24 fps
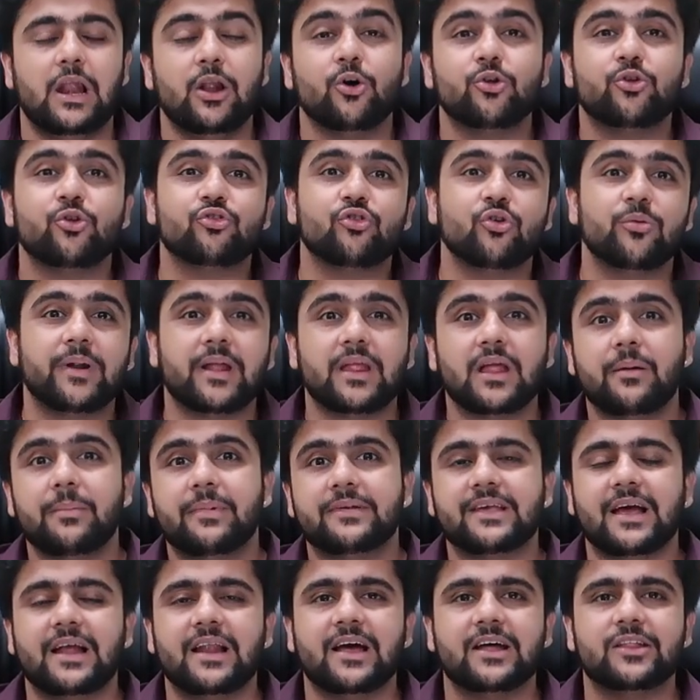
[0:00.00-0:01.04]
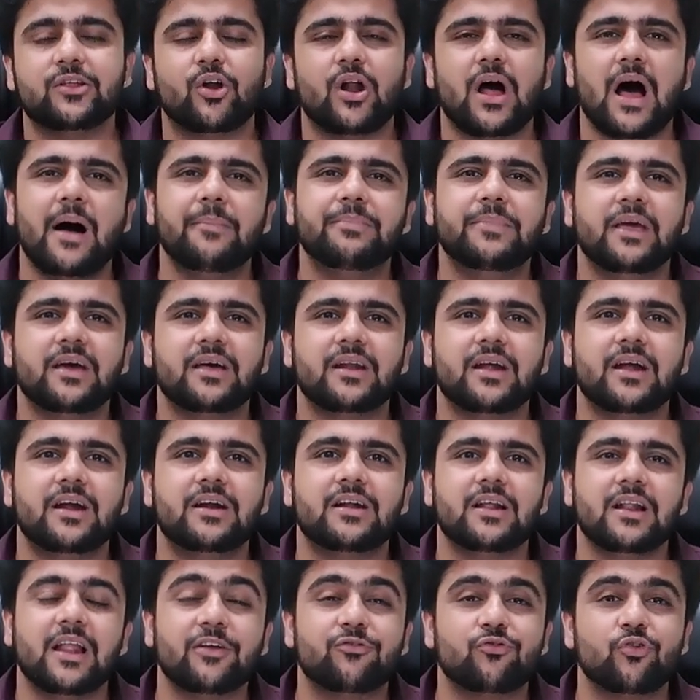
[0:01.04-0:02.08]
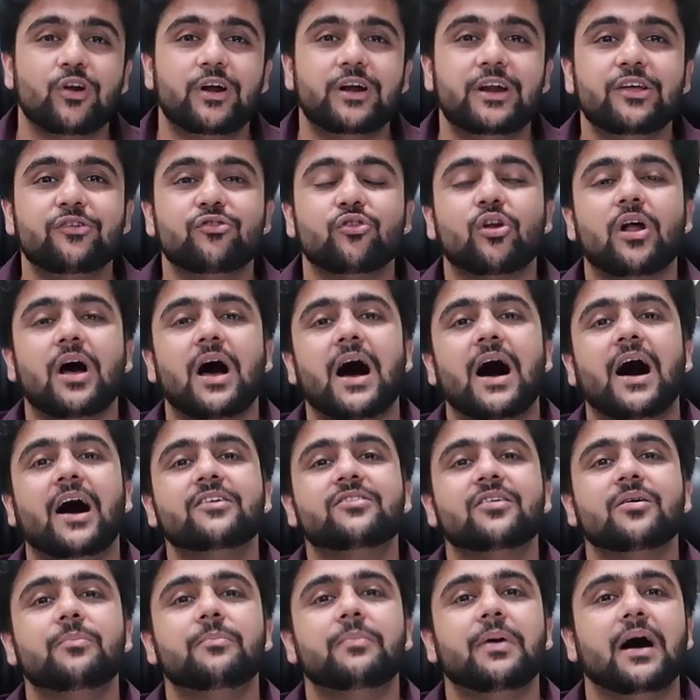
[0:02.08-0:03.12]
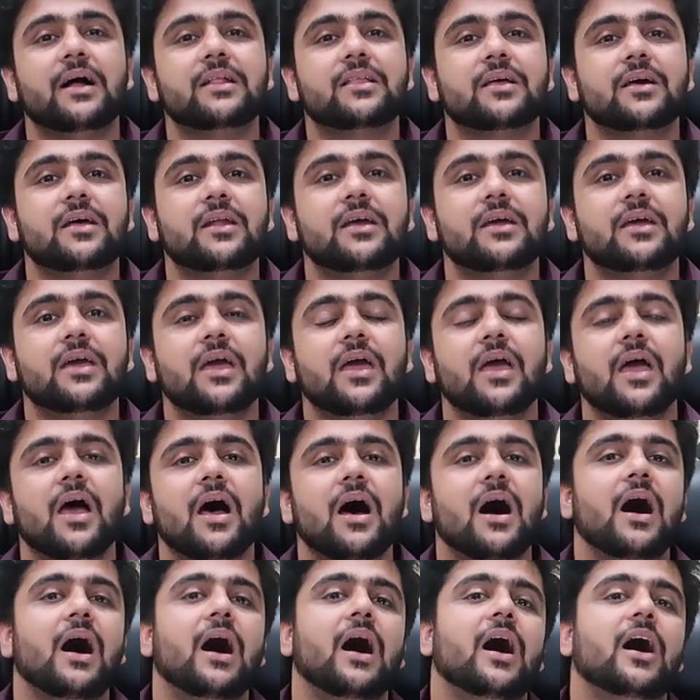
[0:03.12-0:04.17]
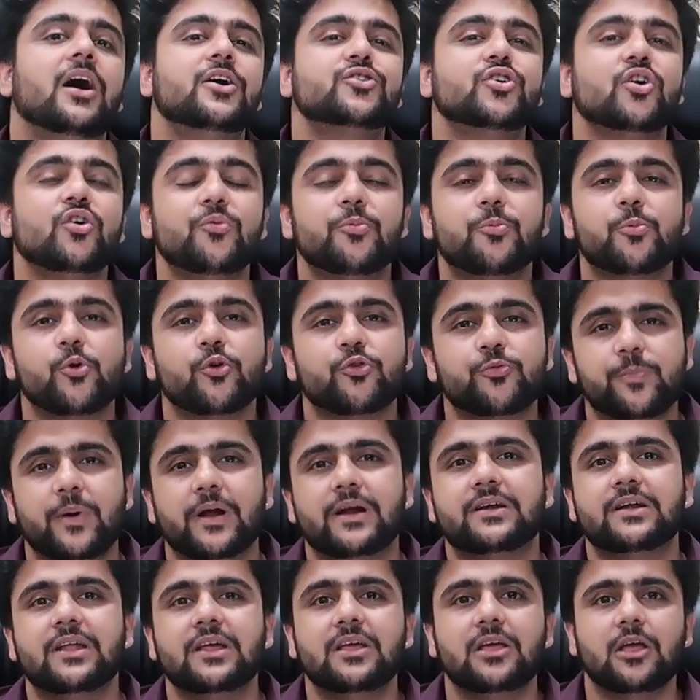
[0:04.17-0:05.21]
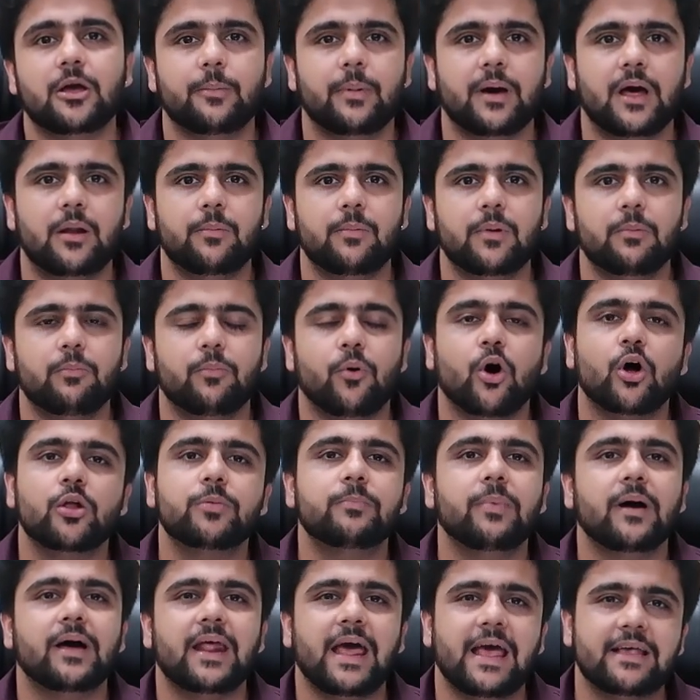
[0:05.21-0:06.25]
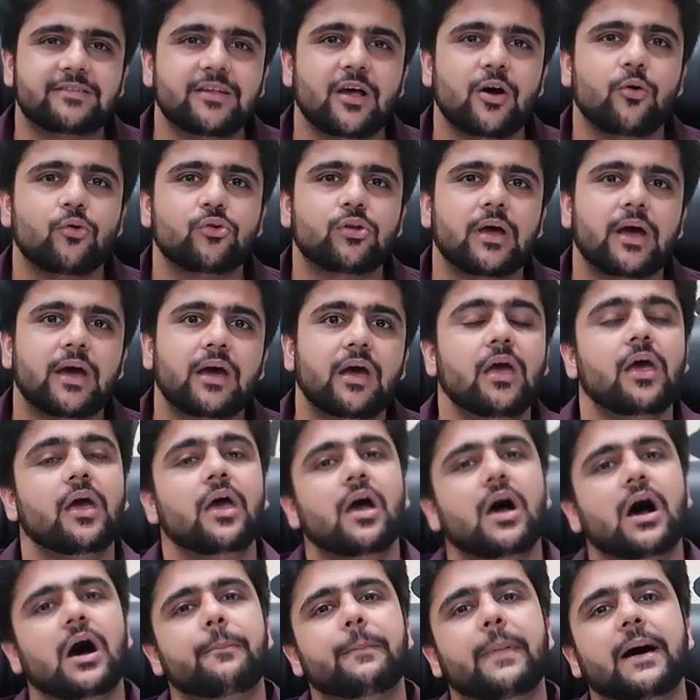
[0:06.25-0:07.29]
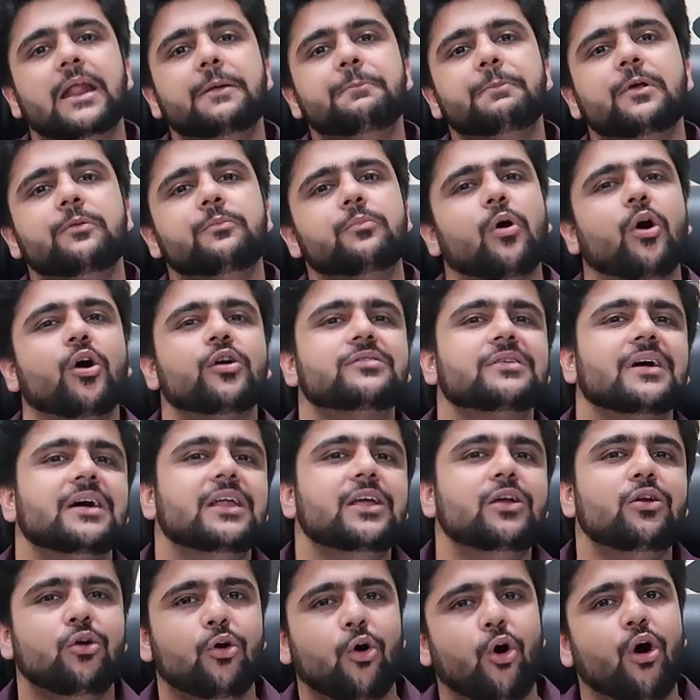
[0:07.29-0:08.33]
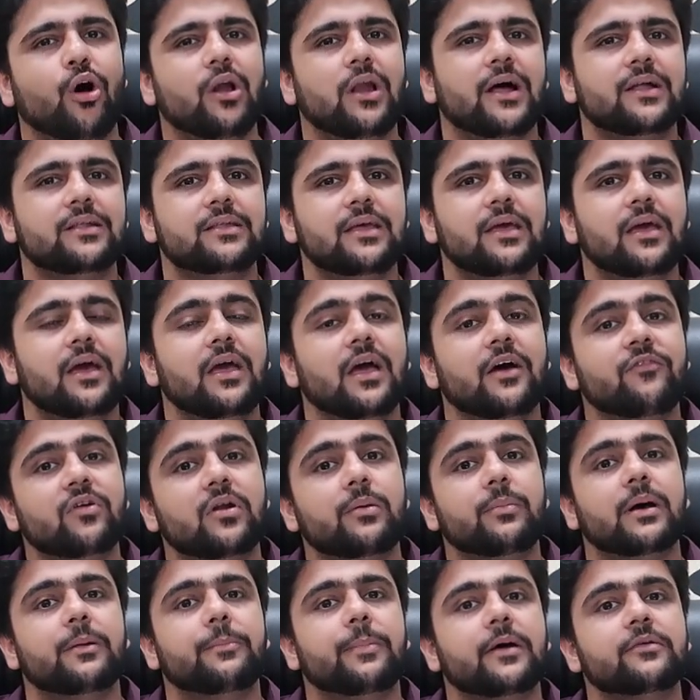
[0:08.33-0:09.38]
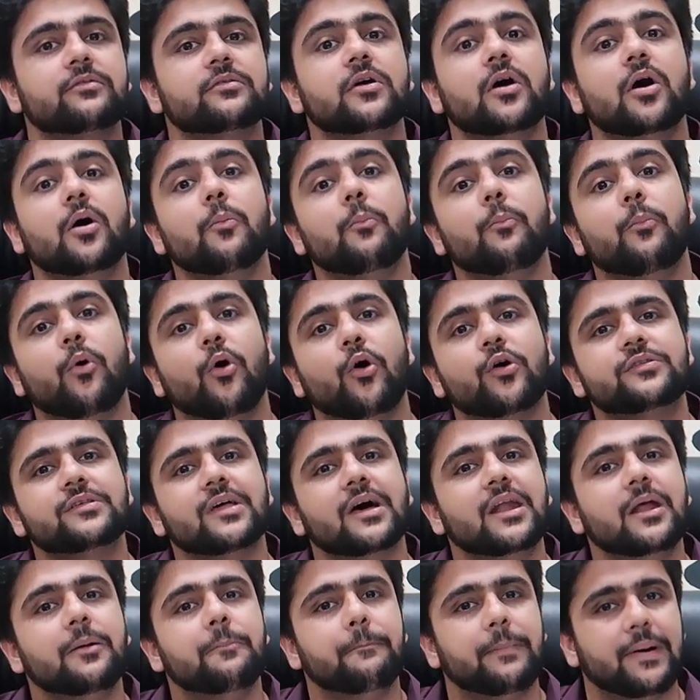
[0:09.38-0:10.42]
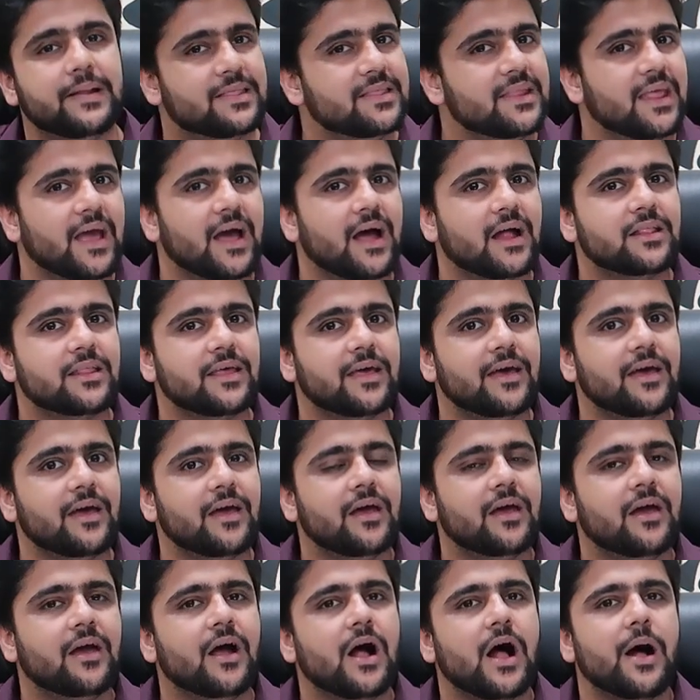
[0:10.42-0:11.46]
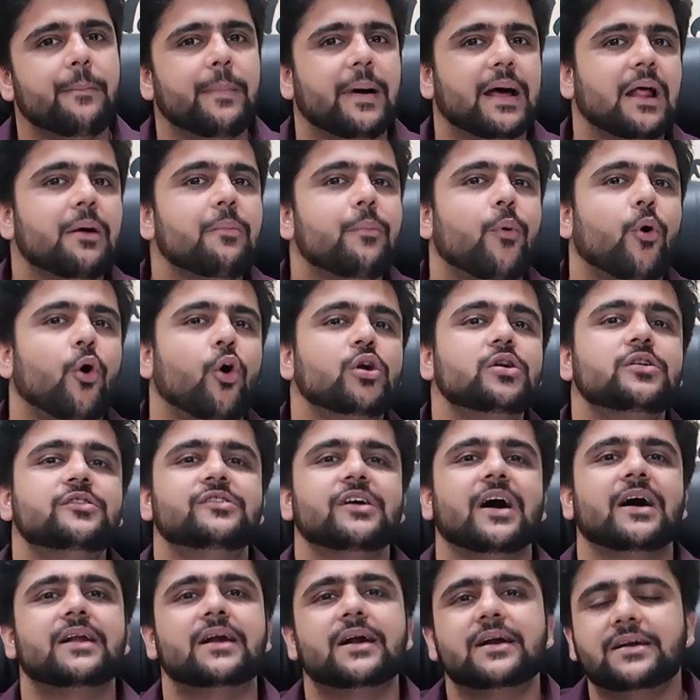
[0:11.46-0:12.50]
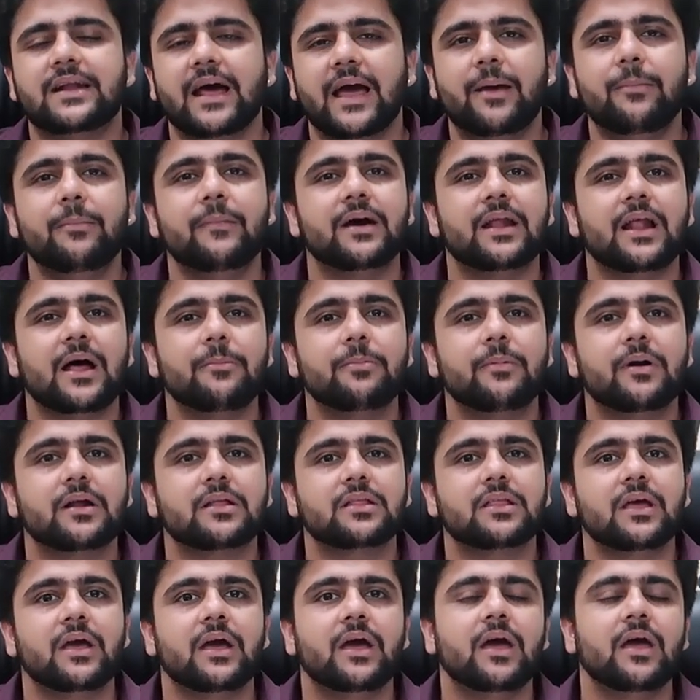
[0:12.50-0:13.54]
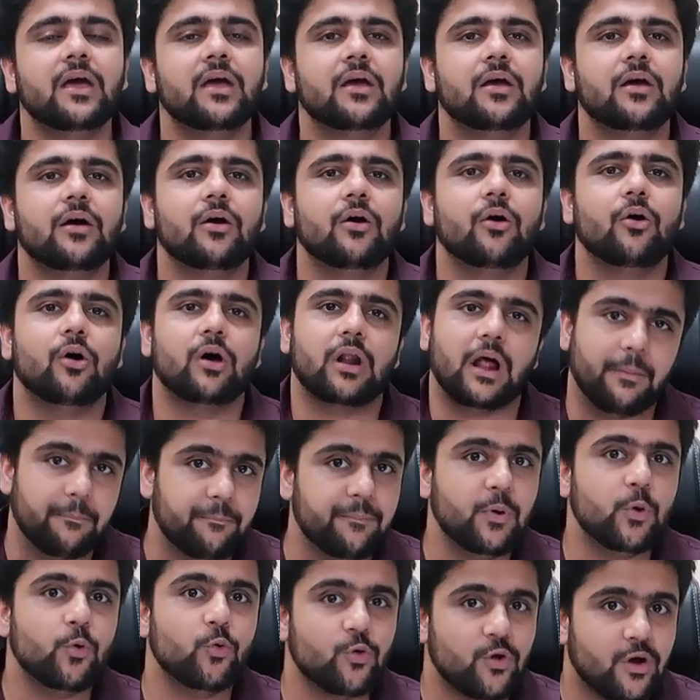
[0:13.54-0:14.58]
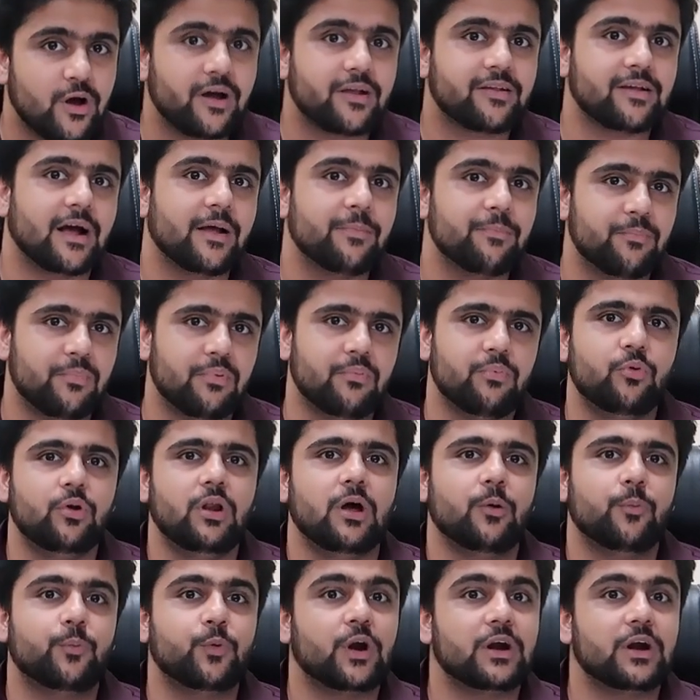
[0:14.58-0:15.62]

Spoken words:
Hello friends, my name is Sali and you are watching Intellectual Indies. Today we will talk about the art of prospecting. Many times we receive a lot of calls or we have many people coming to us. We waste a lot of time and we also give them our full time.